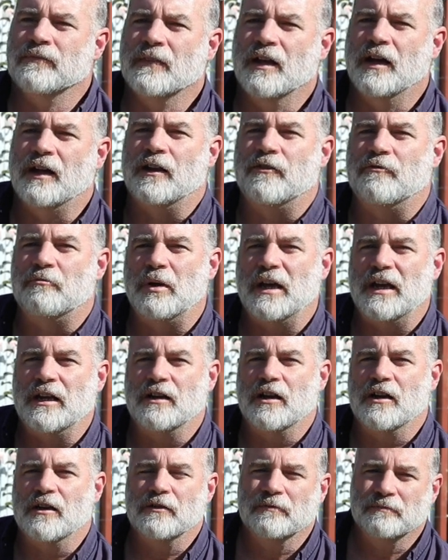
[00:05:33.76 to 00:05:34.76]
I love
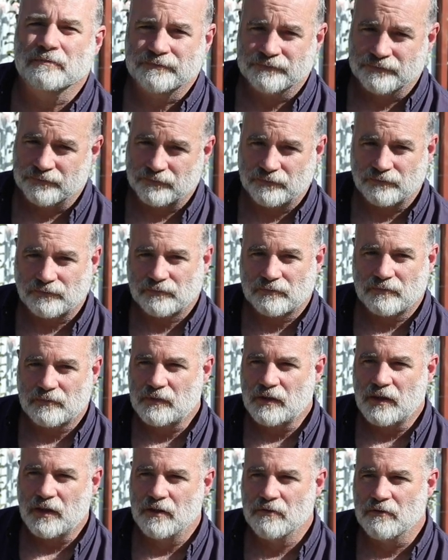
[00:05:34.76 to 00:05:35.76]
Pinot
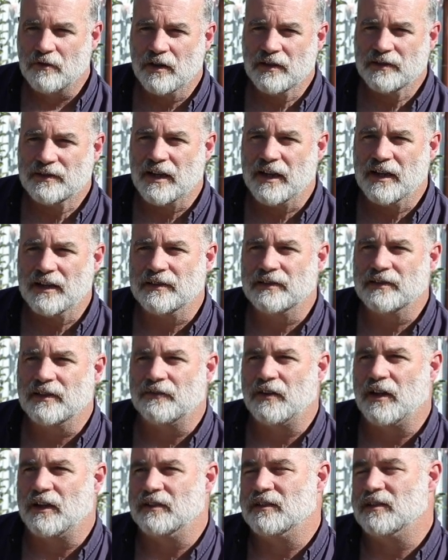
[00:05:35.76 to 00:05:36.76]
rosés.
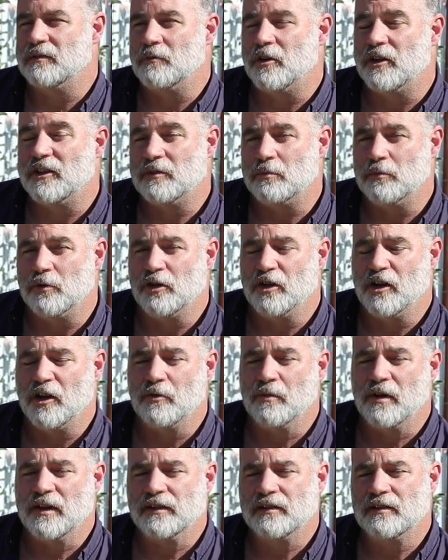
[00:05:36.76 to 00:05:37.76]
I've had some nice
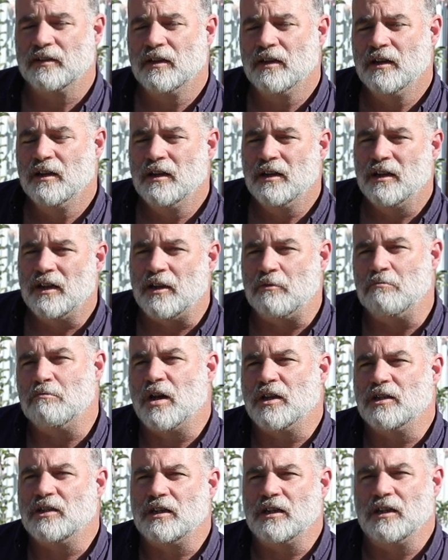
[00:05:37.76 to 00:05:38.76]
Merlot ones. In
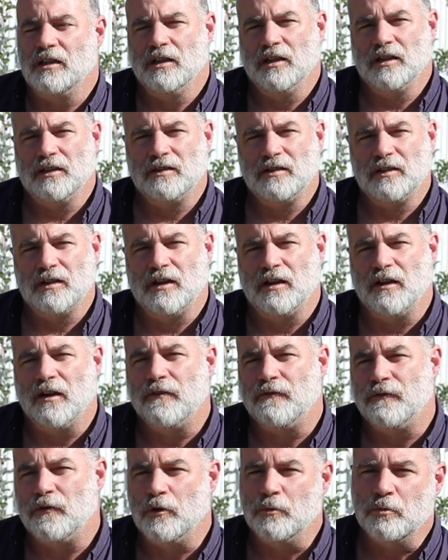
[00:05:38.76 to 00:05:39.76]
Mudgee, there's a
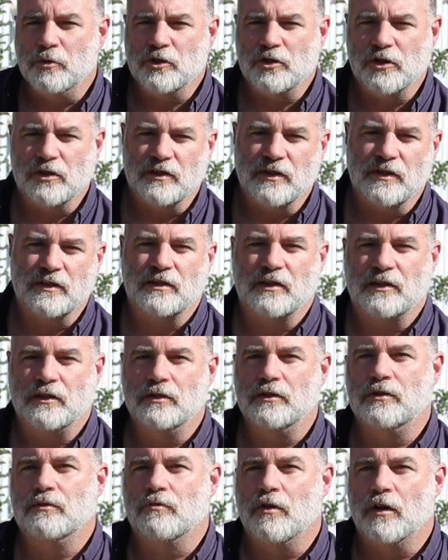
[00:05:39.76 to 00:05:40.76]
few producers that
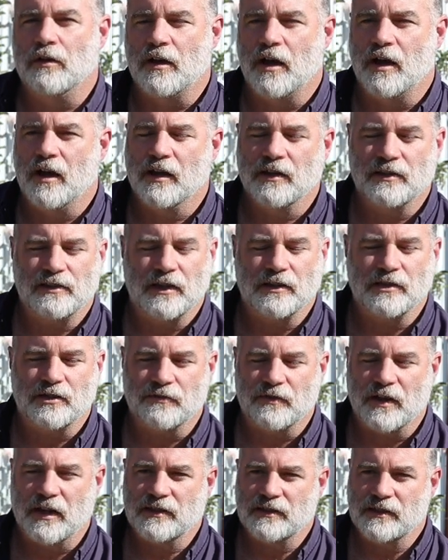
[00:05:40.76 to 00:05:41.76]
use
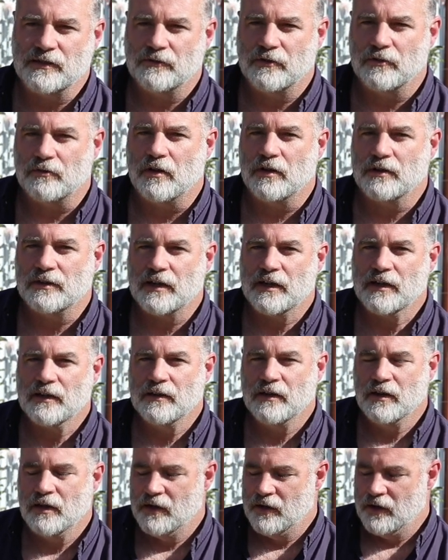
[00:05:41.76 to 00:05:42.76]
Sangiovese for rosé,
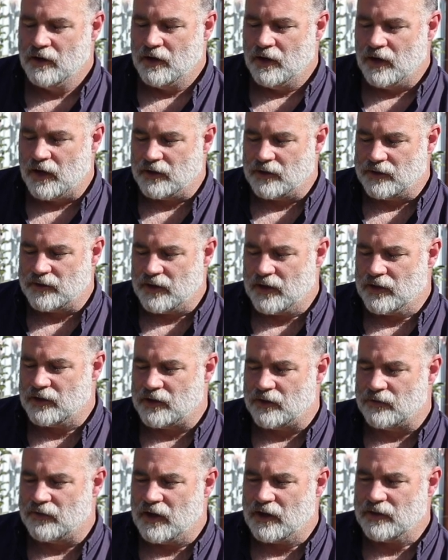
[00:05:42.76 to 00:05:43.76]
and the
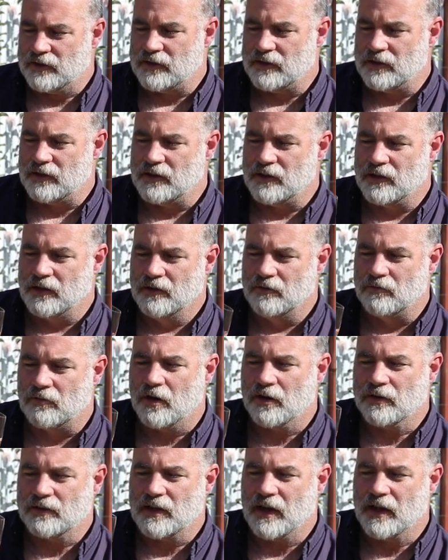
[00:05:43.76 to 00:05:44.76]
Sangiovese
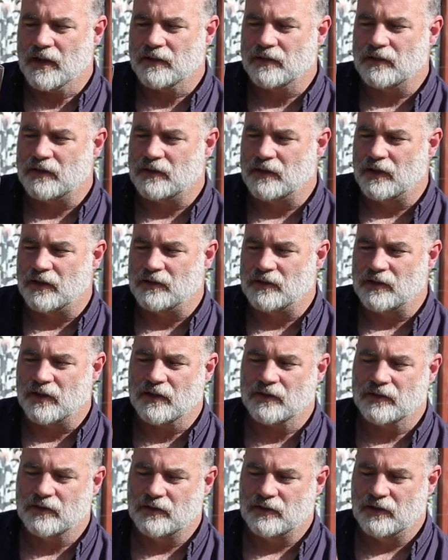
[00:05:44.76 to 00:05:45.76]
rosés are
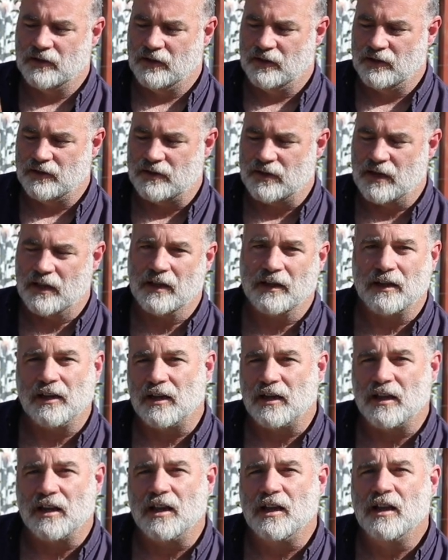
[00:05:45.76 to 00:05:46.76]
just
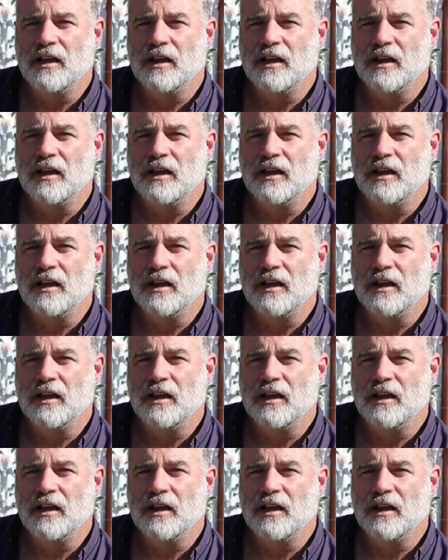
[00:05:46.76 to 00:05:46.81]
delicate